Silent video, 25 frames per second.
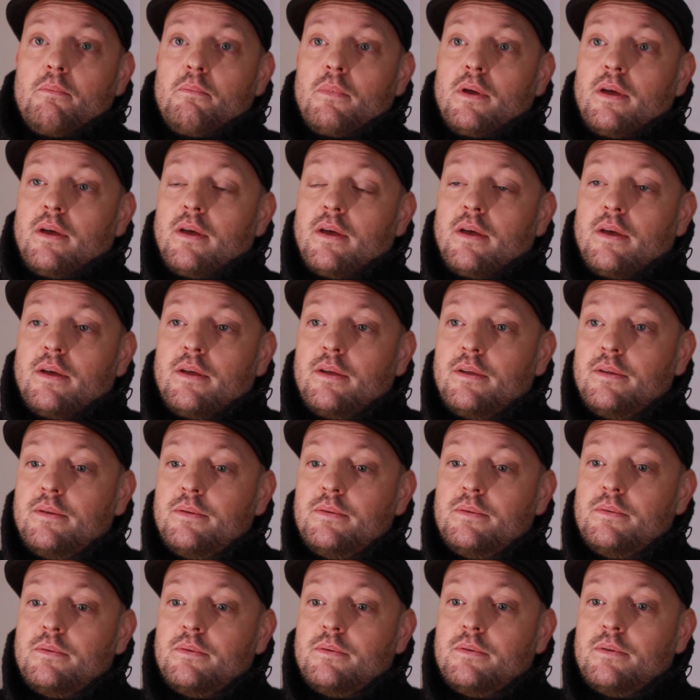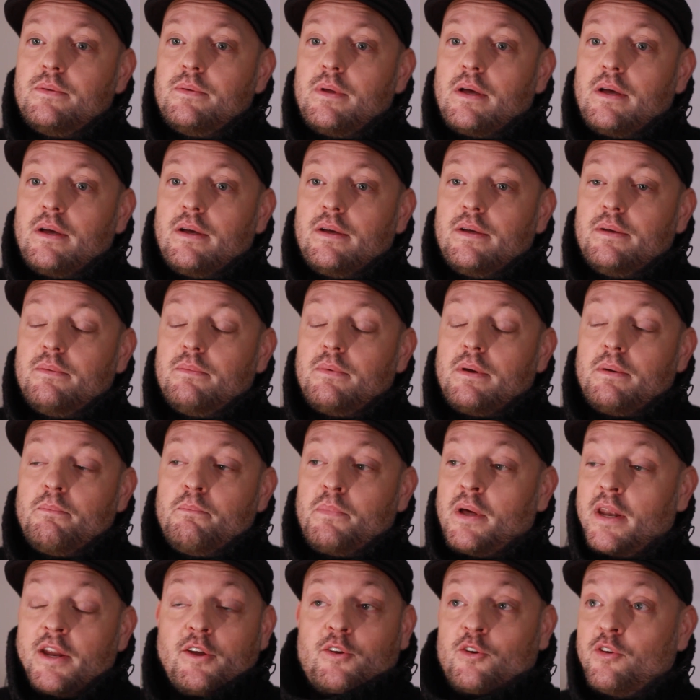
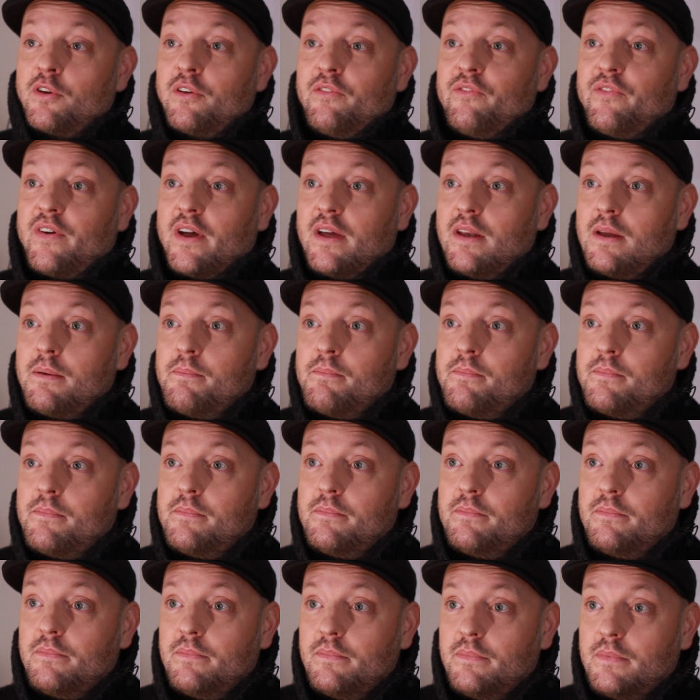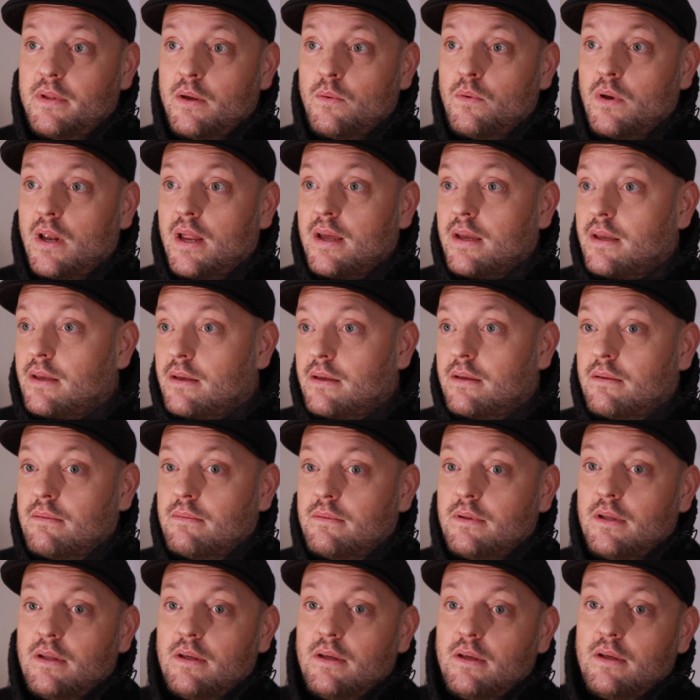But I couldn't find them. They were like,
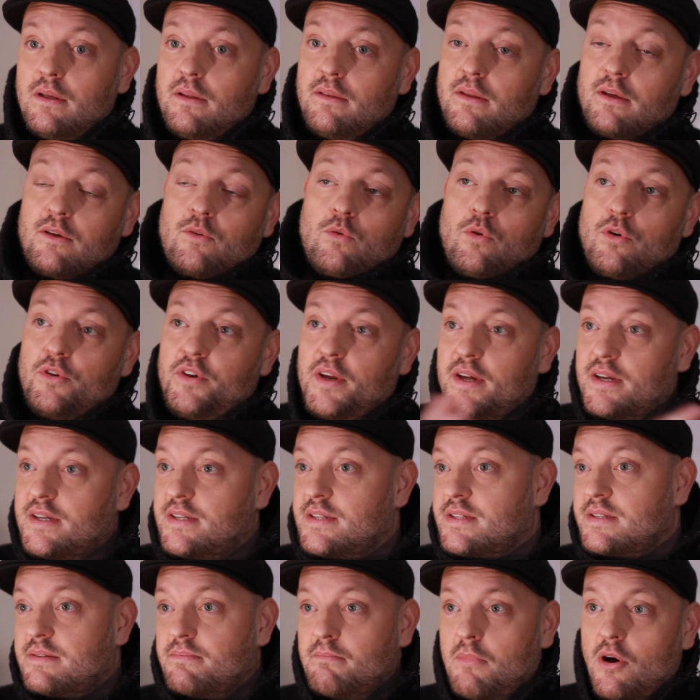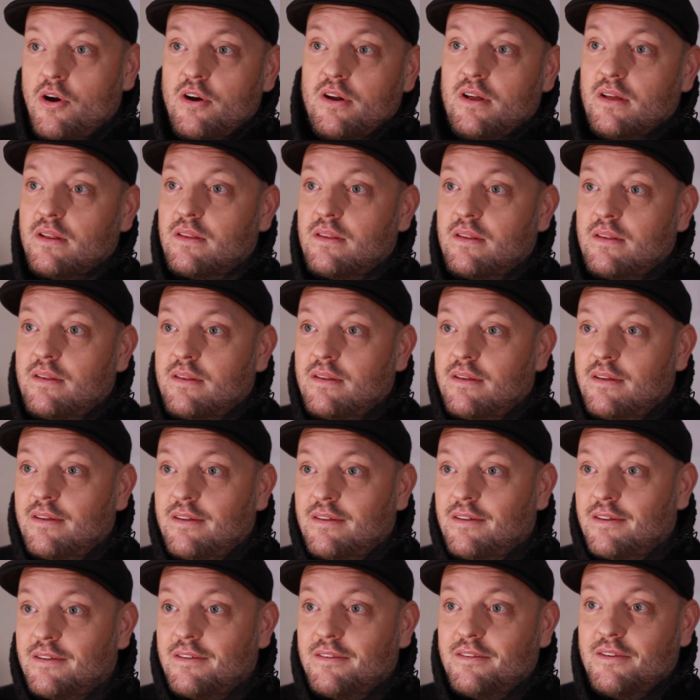the Gore-Tex market
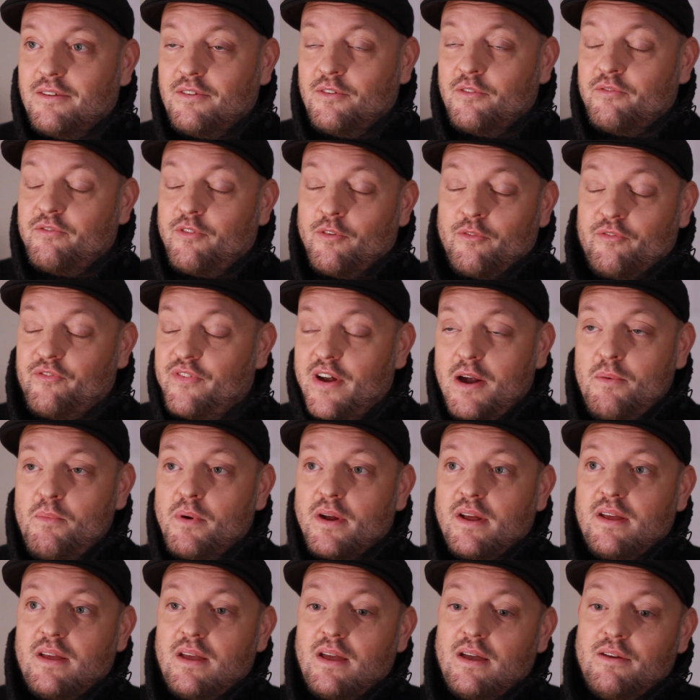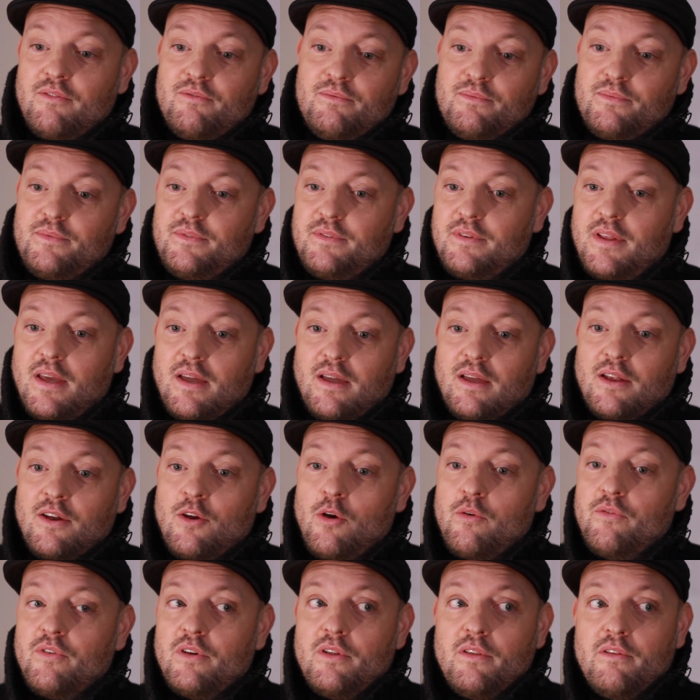for fabric have taken
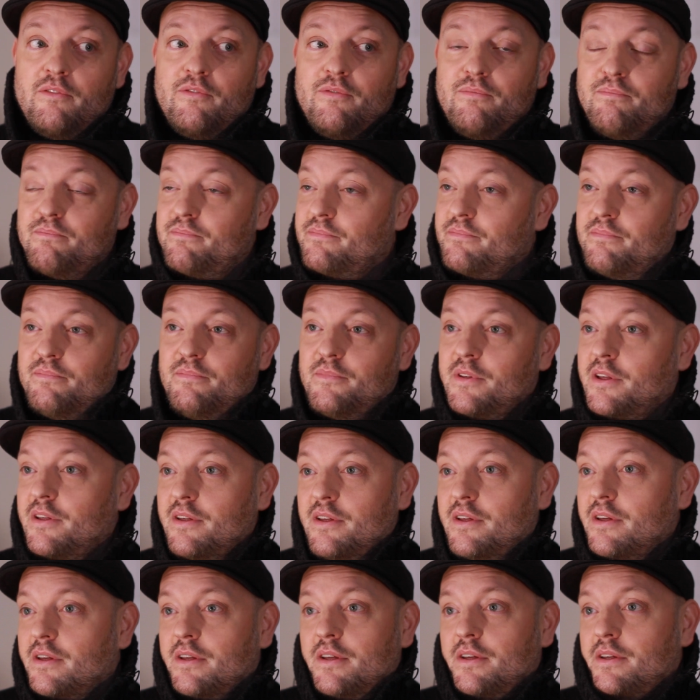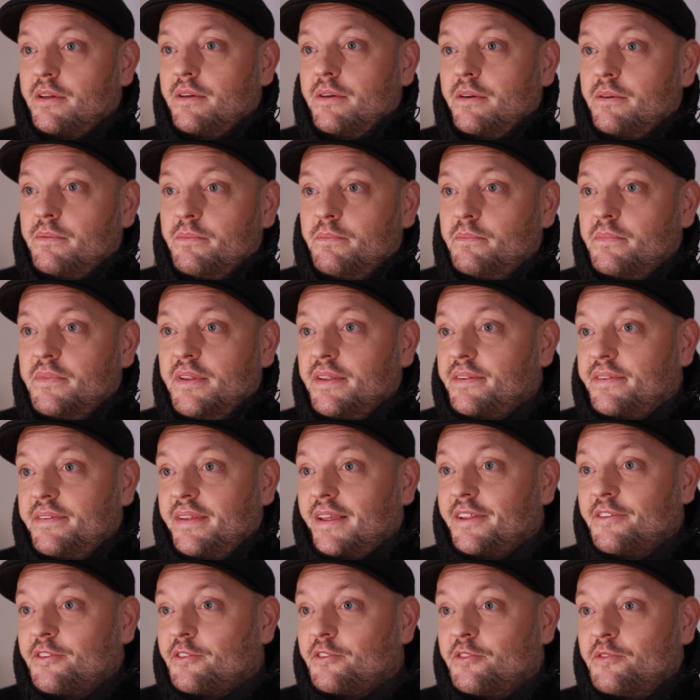over this
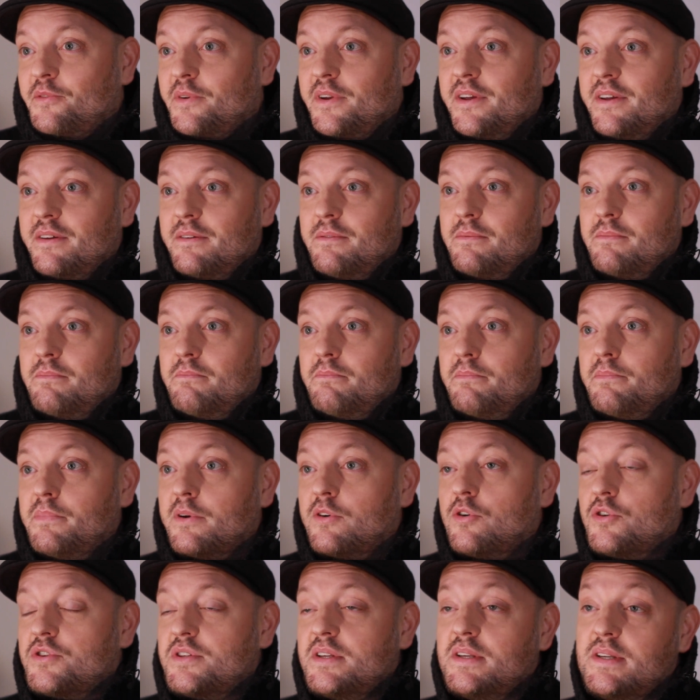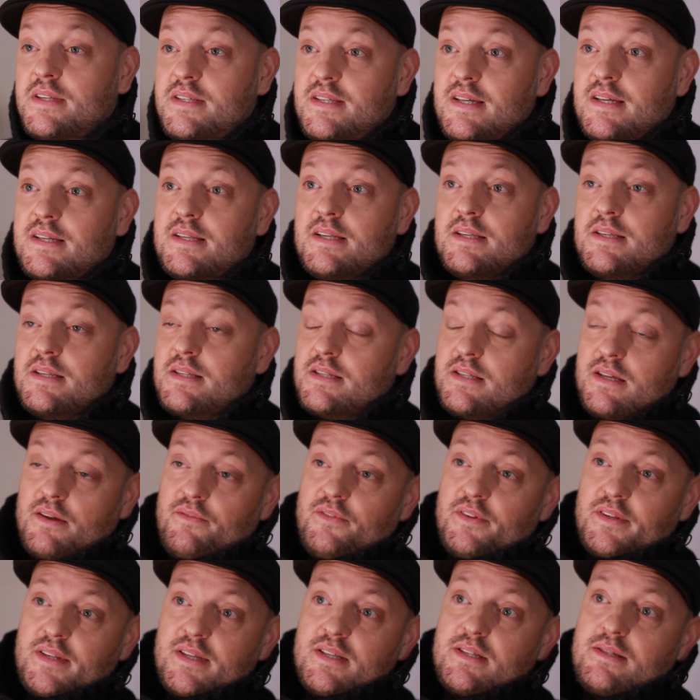industry. Because in the 60s
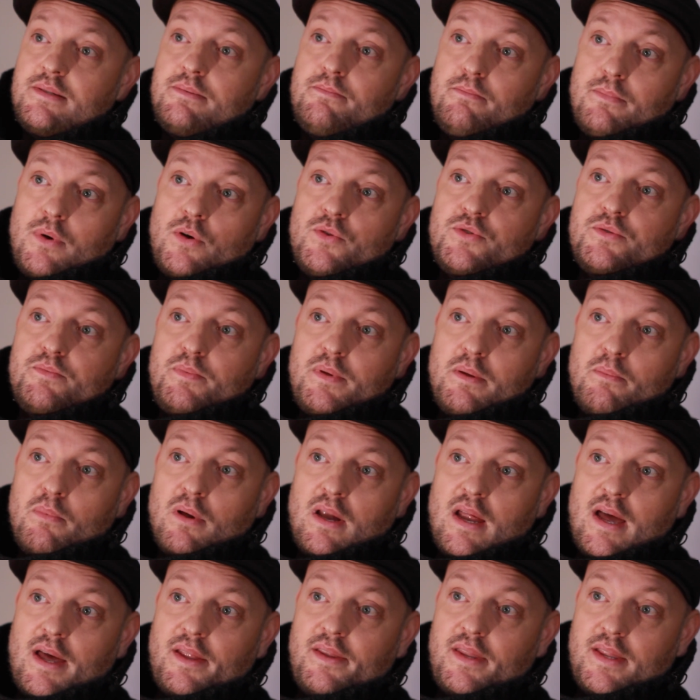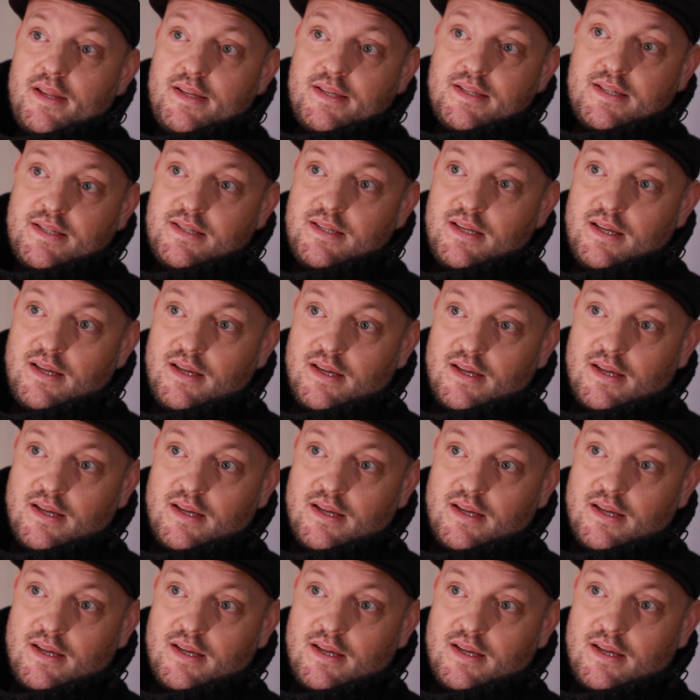and 70s, most people had these